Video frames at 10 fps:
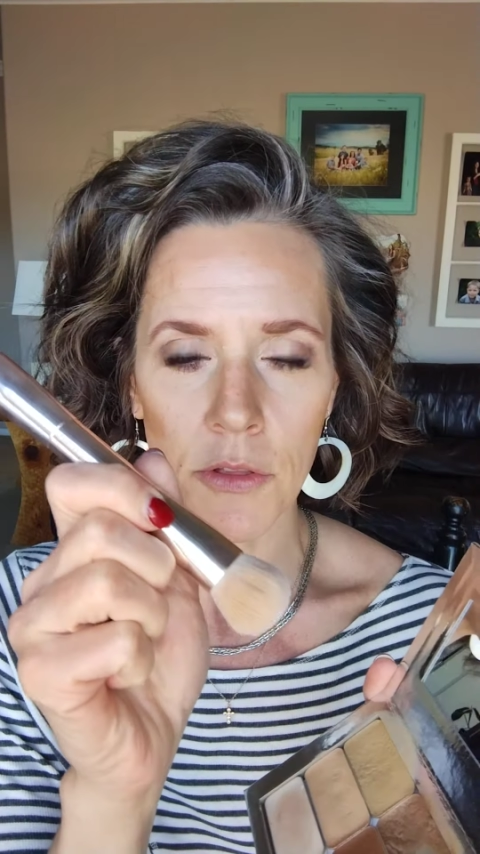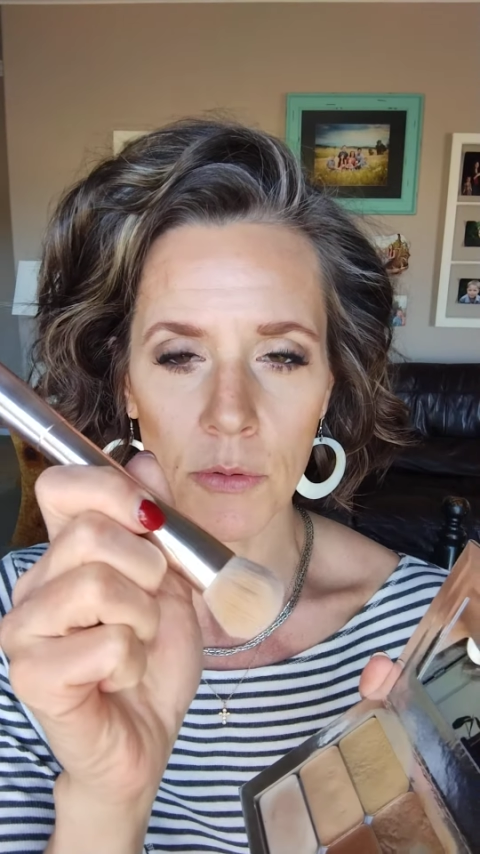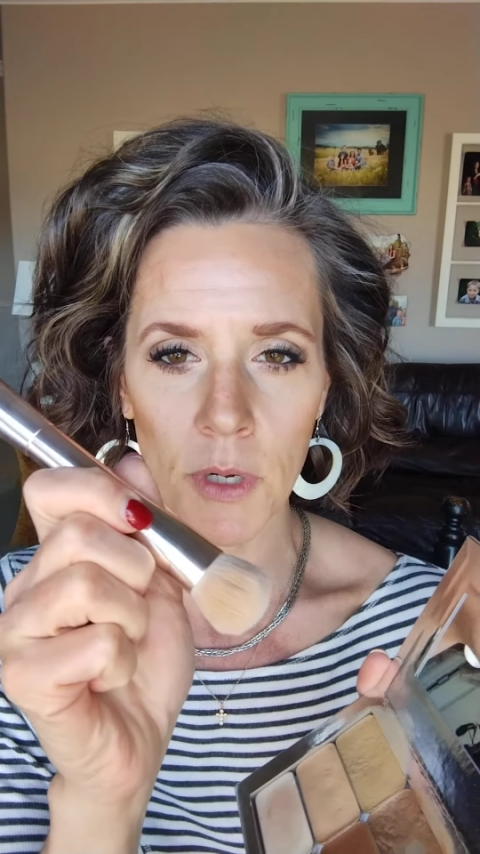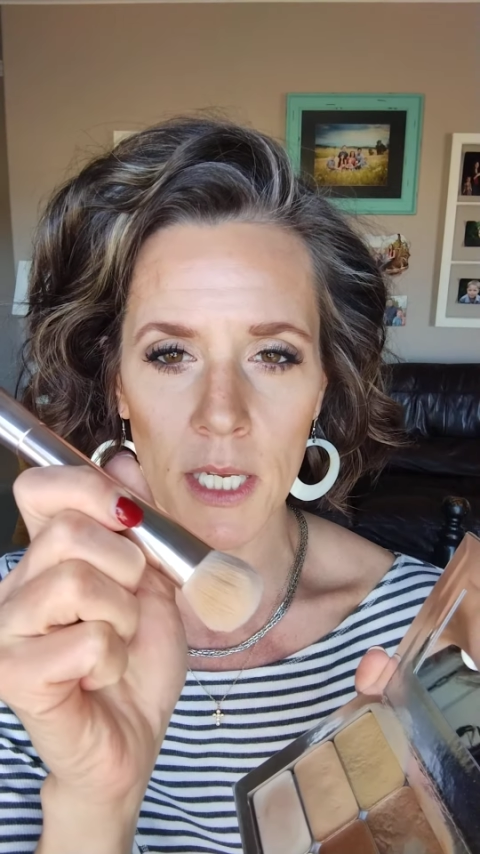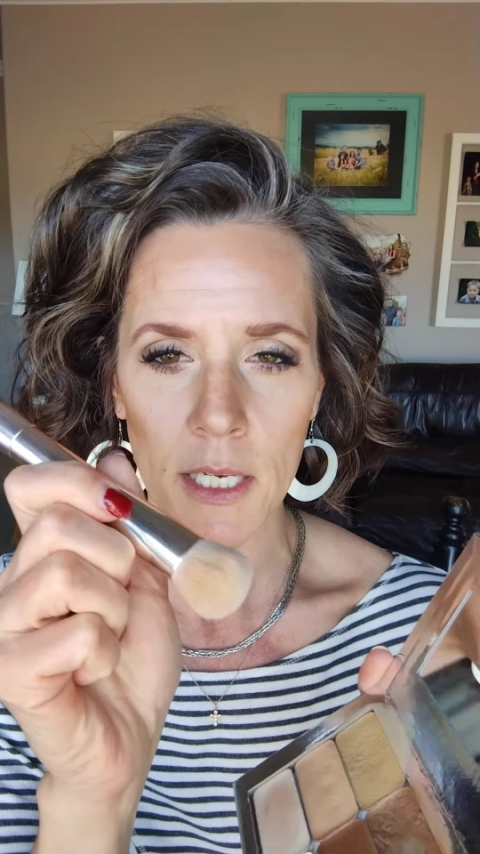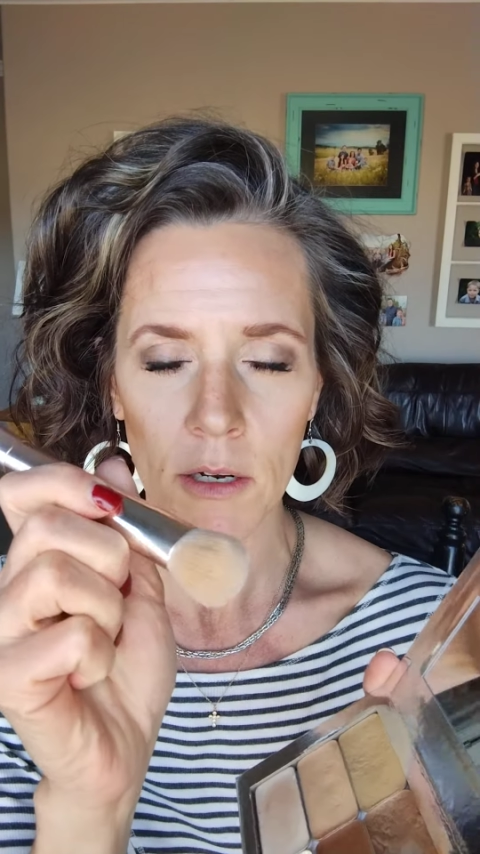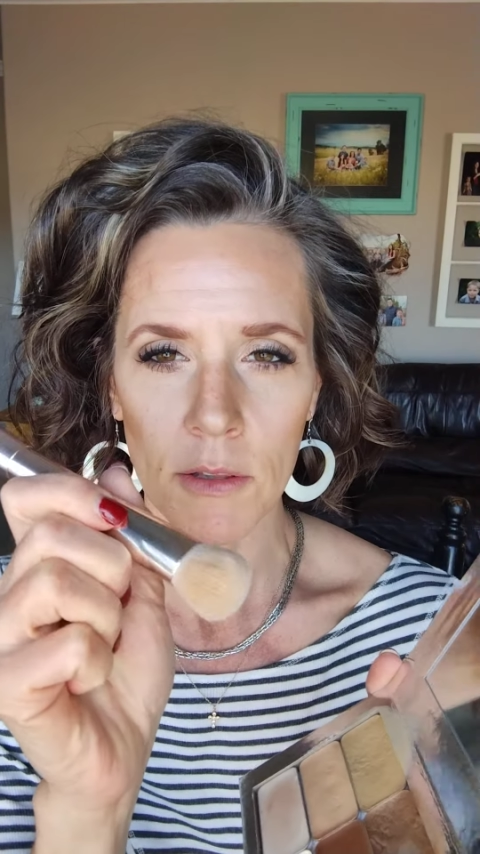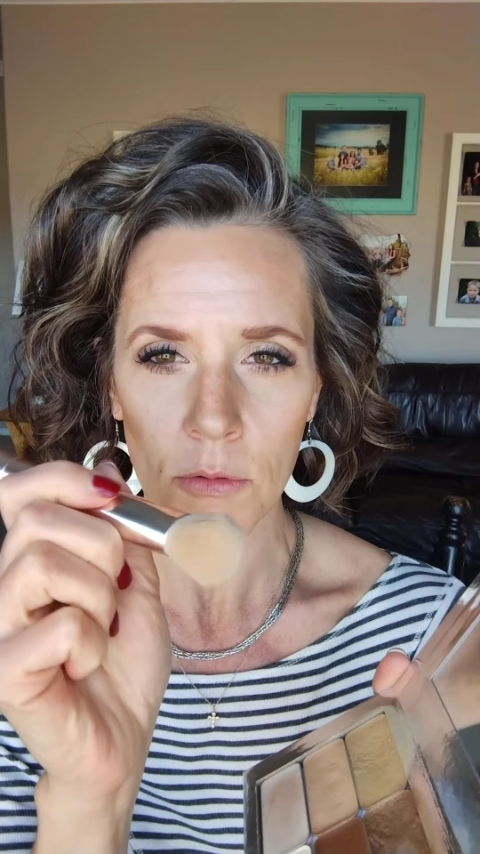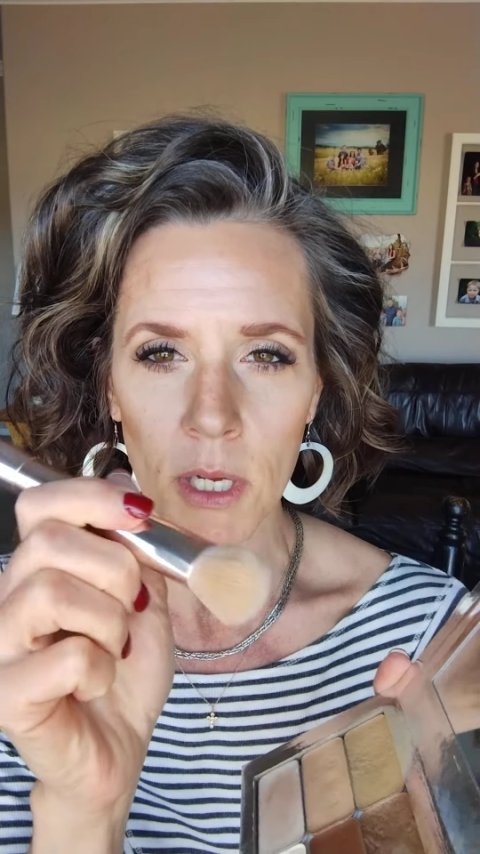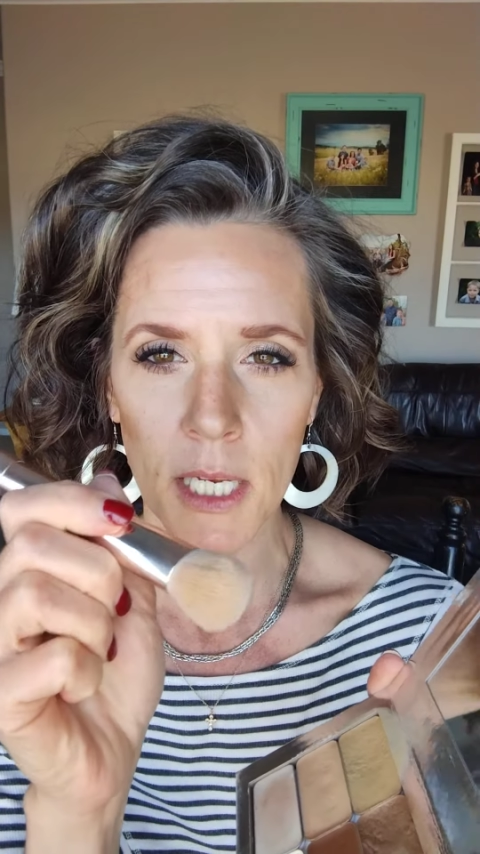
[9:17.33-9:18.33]

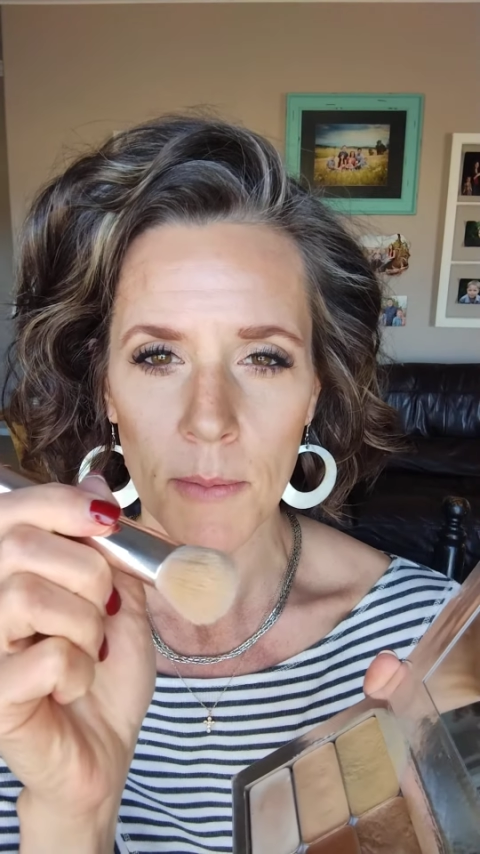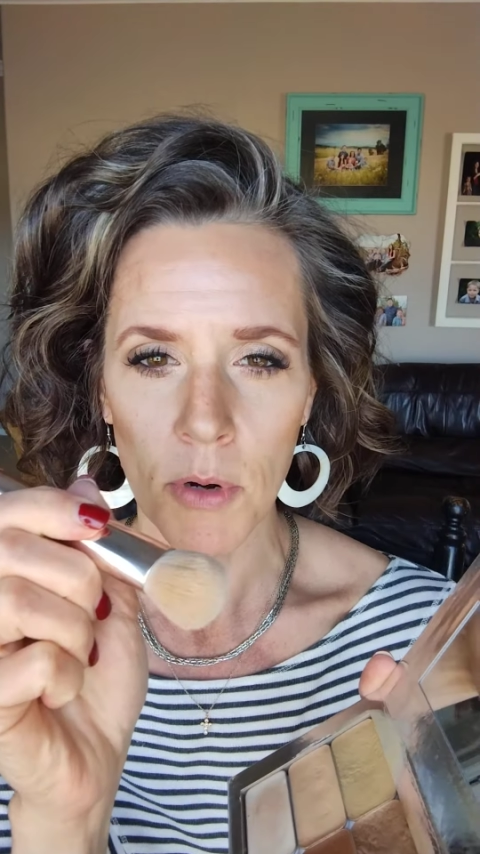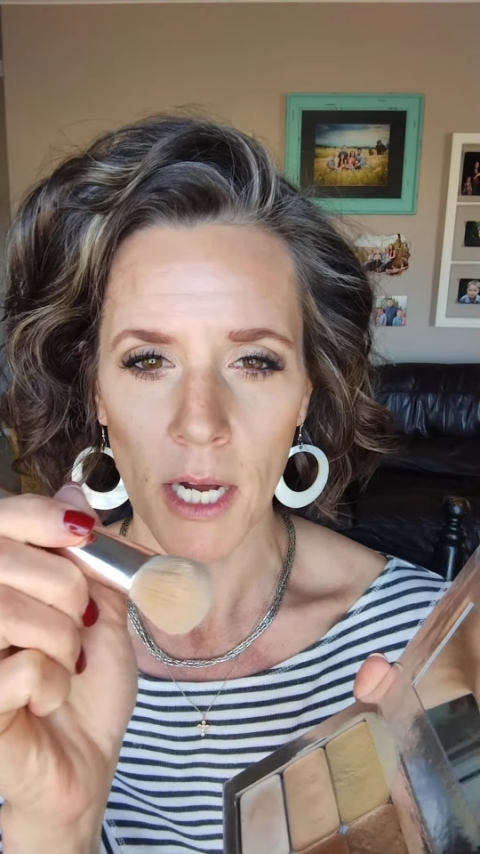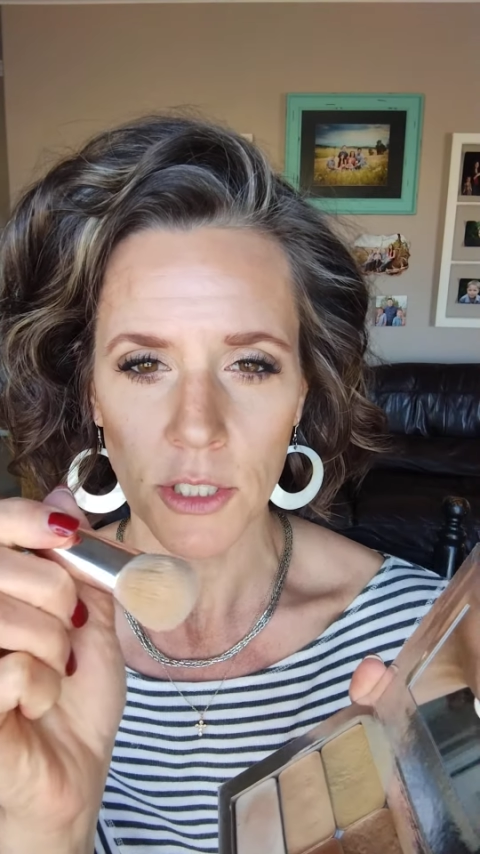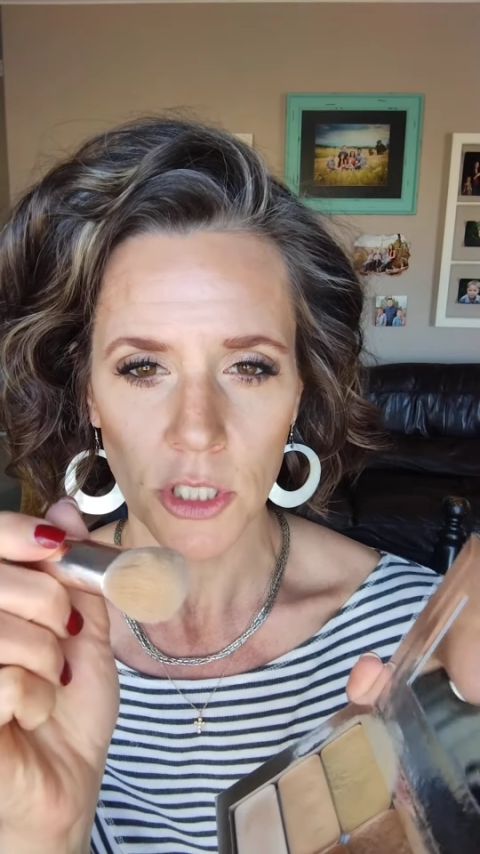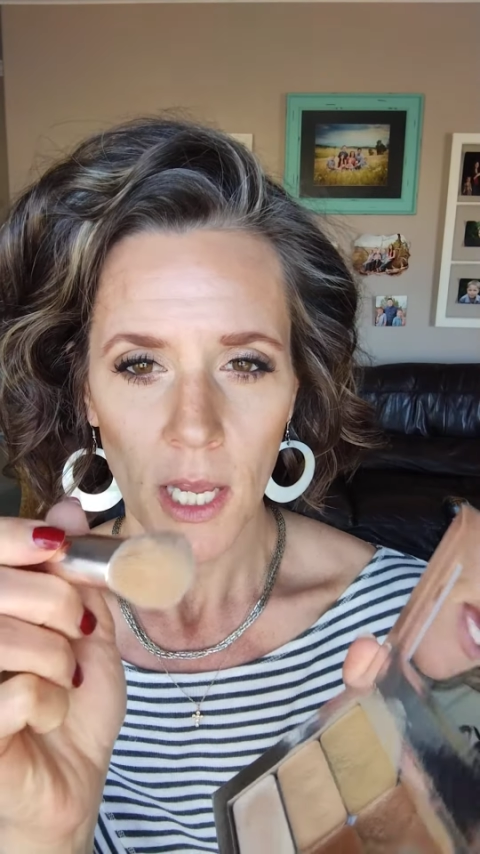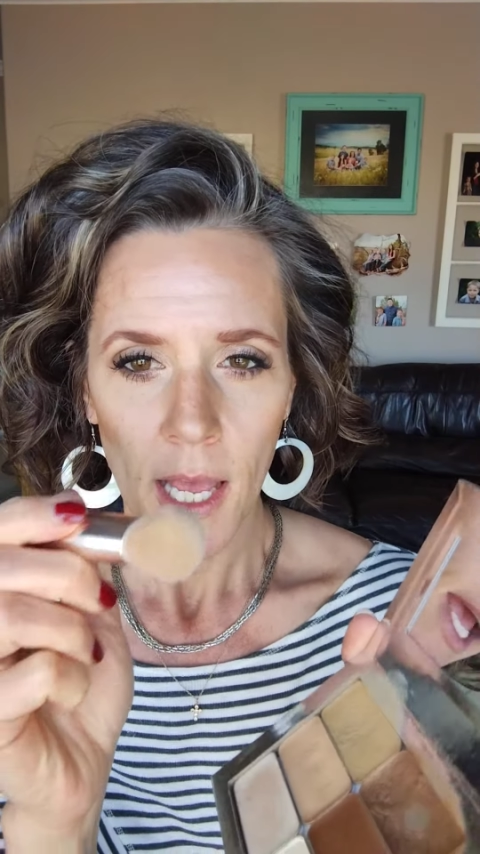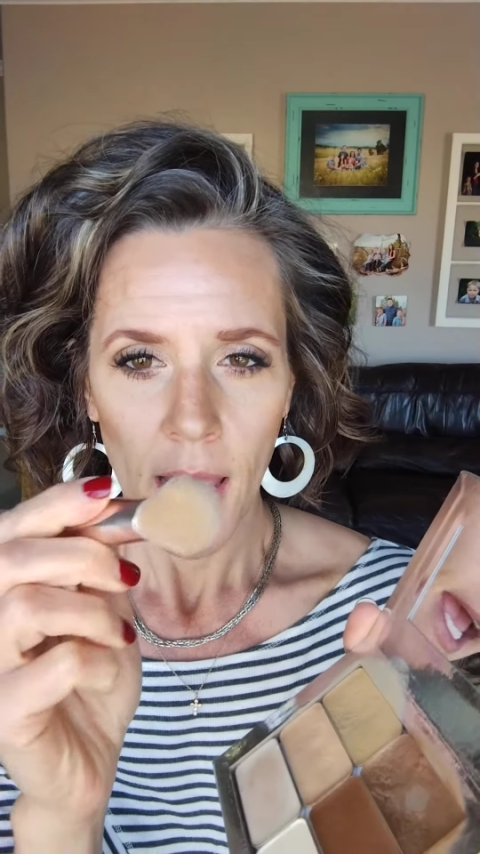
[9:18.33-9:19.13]
3D brush,